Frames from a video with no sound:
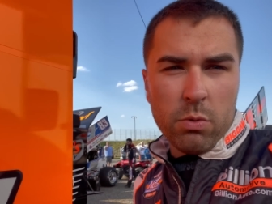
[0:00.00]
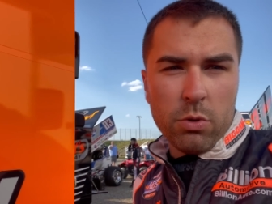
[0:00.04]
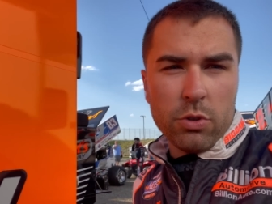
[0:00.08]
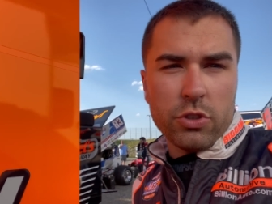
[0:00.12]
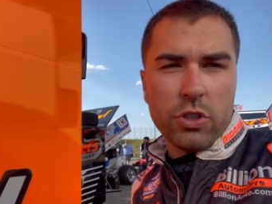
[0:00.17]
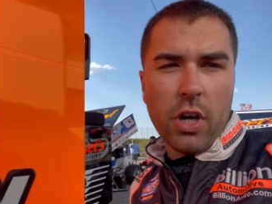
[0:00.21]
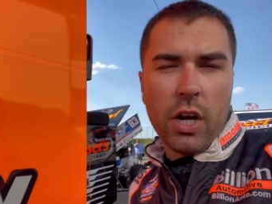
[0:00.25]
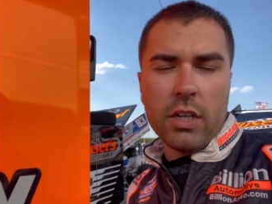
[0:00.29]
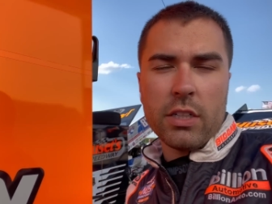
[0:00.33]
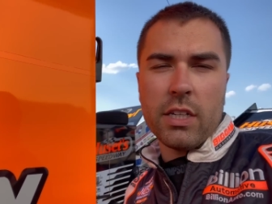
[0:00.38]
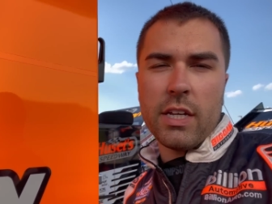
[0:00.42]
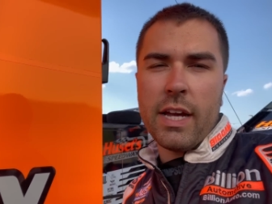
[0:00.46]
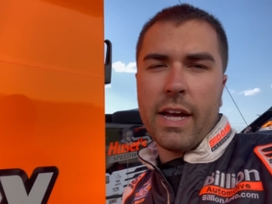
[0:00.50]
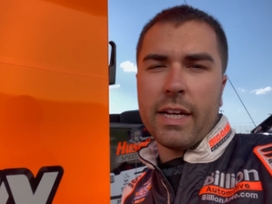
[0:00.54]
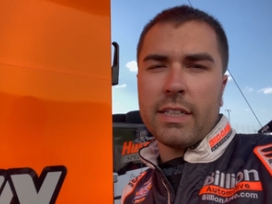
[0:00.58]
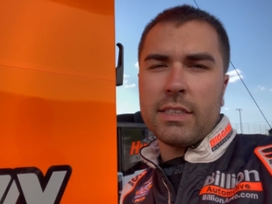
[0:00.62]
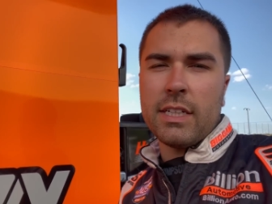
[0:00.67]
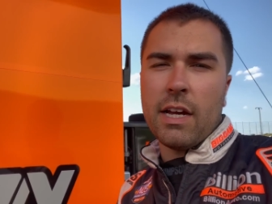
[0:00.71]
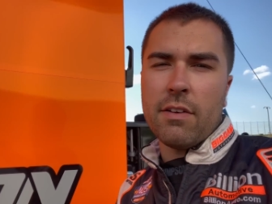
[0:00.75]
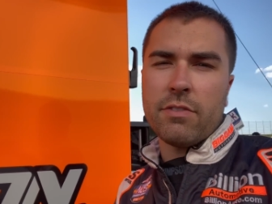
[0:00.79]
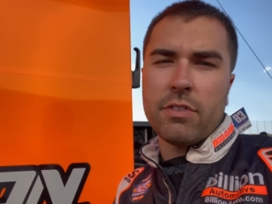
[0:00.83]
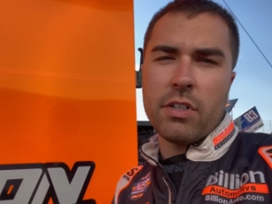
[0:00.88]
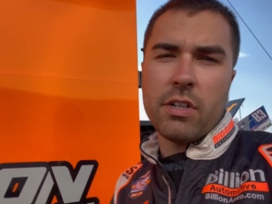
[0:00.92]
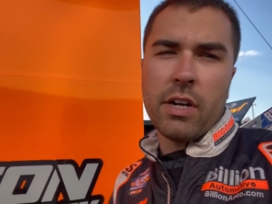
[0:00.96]
We'll talk to you guys
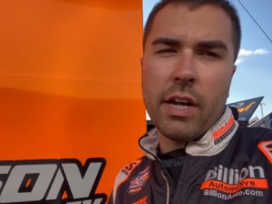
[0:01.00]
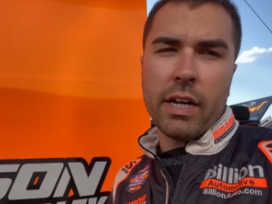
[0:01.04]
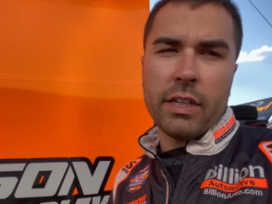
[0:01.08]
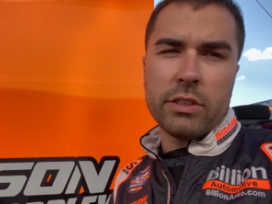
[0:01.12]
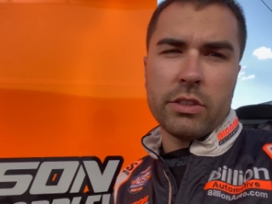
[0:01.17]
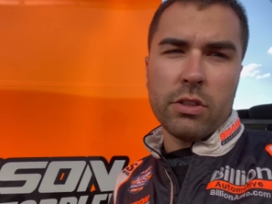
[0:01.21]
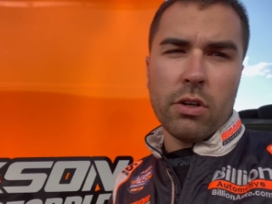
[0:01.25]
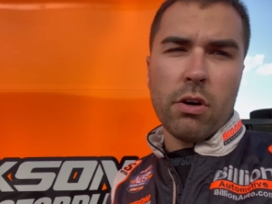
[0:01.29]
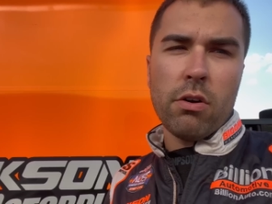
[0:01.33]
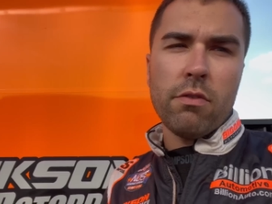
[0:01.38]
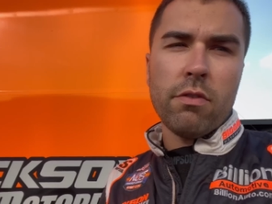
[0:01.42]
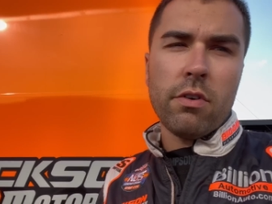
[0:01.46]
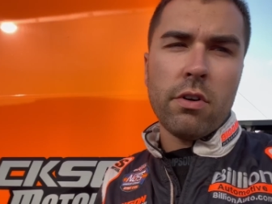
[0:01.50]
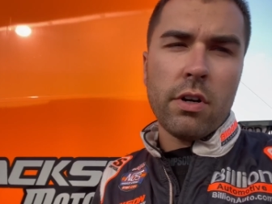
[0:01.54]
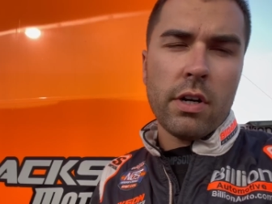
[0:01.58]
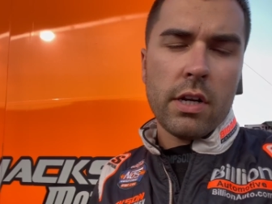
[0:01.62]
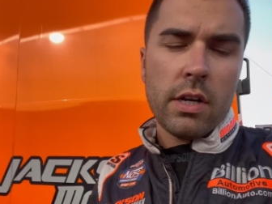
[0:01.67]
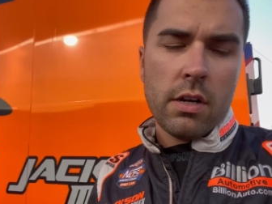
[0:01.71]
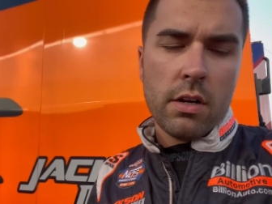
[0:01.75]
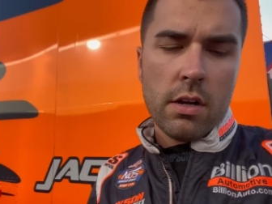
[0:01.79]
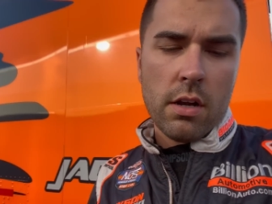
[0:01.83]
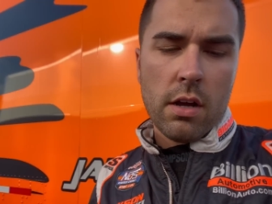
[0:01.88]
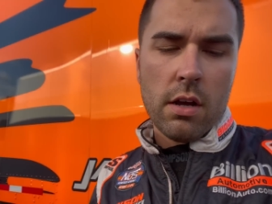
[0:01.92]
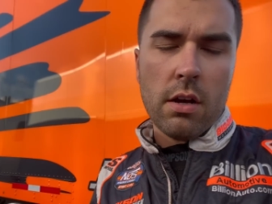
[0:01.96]
after night's over,
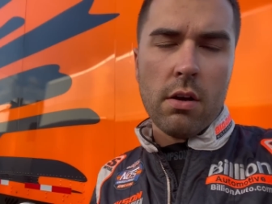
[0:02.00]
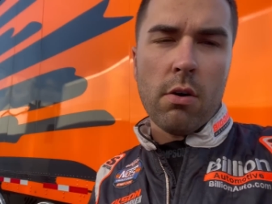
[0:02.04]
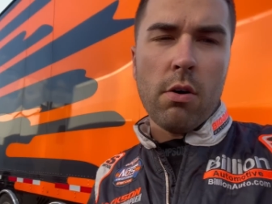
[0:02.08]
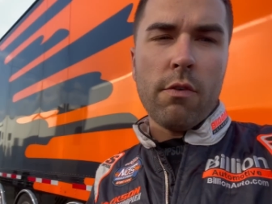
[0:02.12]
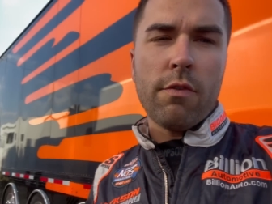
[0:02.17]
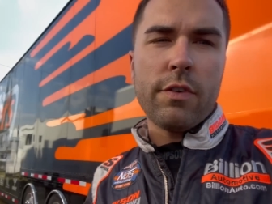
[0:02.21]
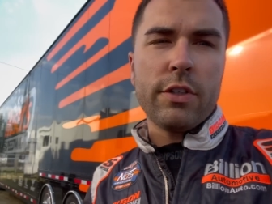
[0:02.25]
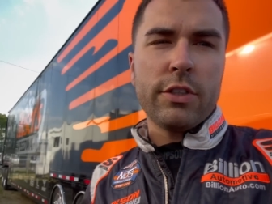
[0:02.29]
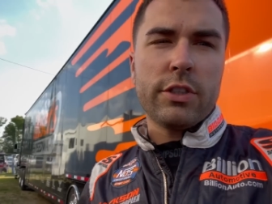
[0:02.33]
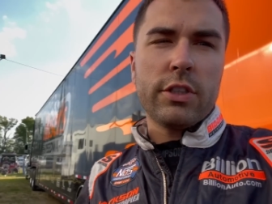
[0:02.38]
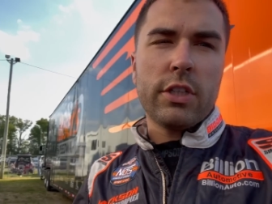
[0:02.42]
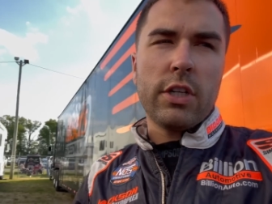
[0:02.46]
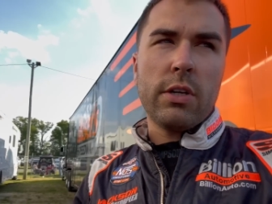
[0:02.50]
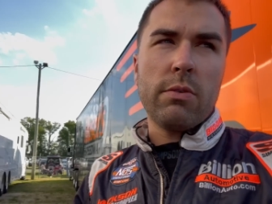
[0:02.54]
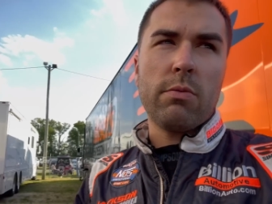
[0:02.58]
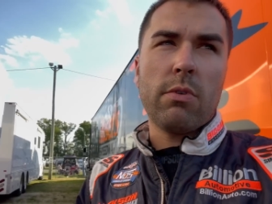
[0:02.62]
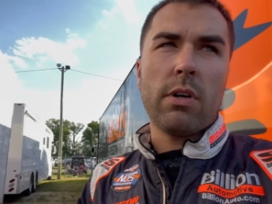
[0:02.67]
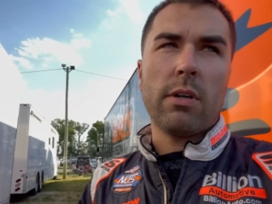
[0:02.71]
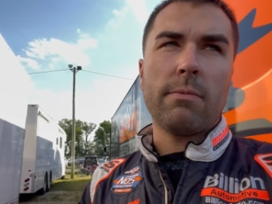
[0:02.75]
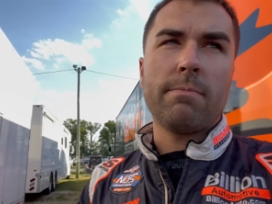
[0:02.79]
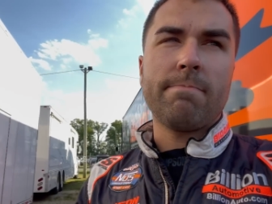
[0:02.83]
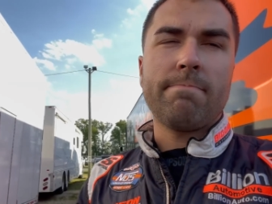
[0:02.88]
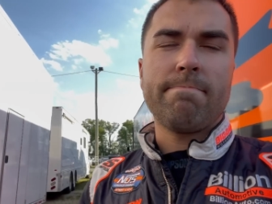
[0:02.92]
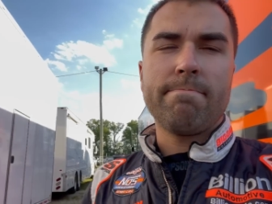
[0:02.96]
and uh, hopefully it's a good
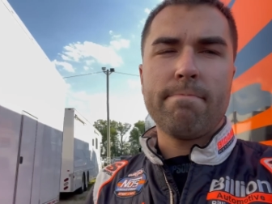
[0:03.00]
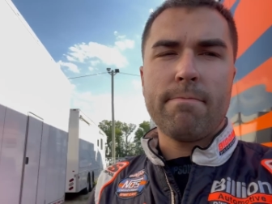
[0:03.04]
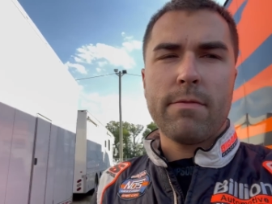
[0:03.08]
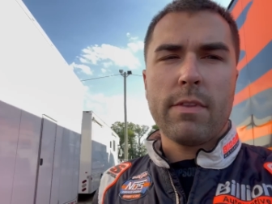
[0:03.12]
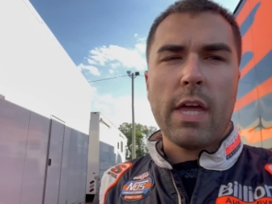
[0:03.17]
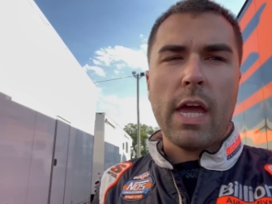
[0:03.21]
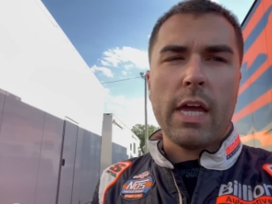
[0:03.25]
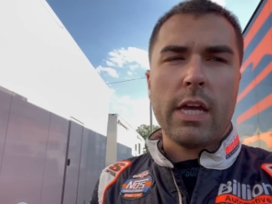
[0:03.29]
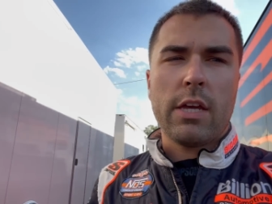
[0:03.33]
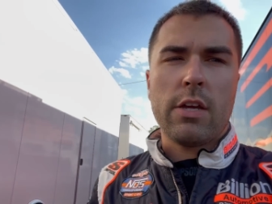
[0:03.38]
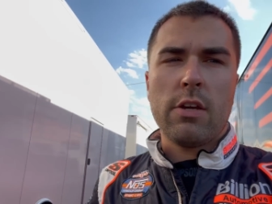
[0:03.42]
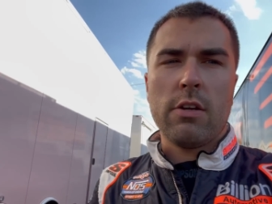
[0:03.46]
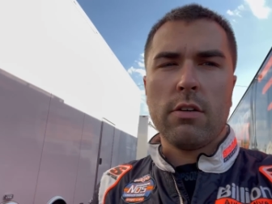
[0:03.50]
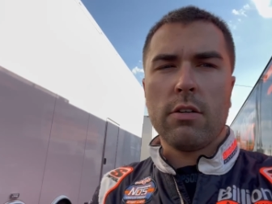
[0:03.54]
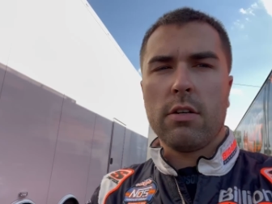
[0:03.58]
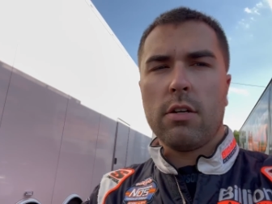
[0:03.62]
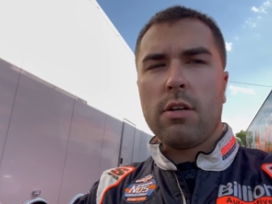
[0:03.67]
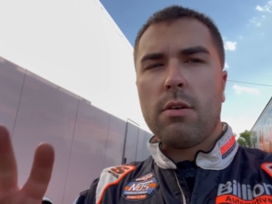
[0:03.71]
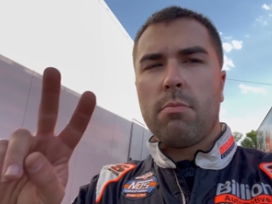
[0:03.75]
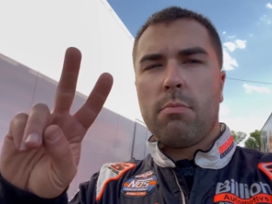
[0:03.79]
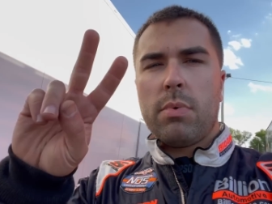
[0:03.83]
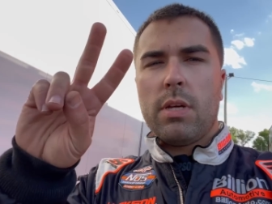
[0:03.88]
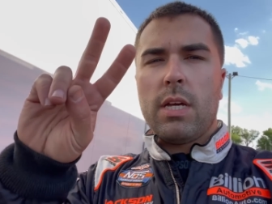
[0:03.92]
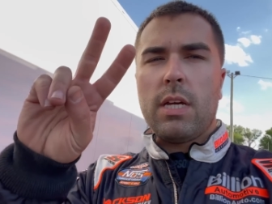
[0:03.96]
one. Thank you.
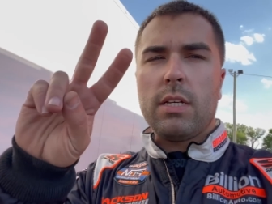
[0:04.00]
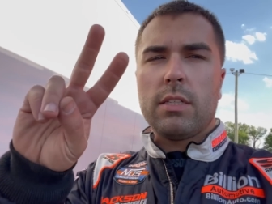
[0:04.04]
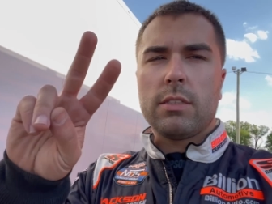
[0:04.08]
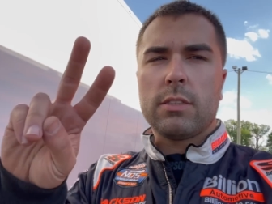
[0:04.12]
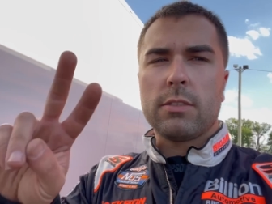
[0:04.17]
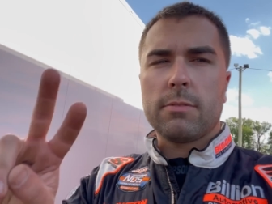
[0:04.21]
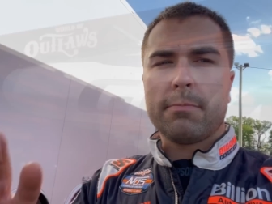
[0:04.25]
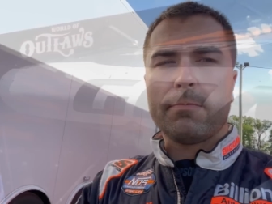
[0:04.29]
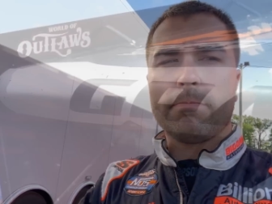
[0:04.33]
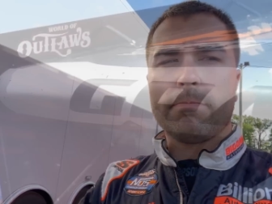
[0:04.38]
Peace.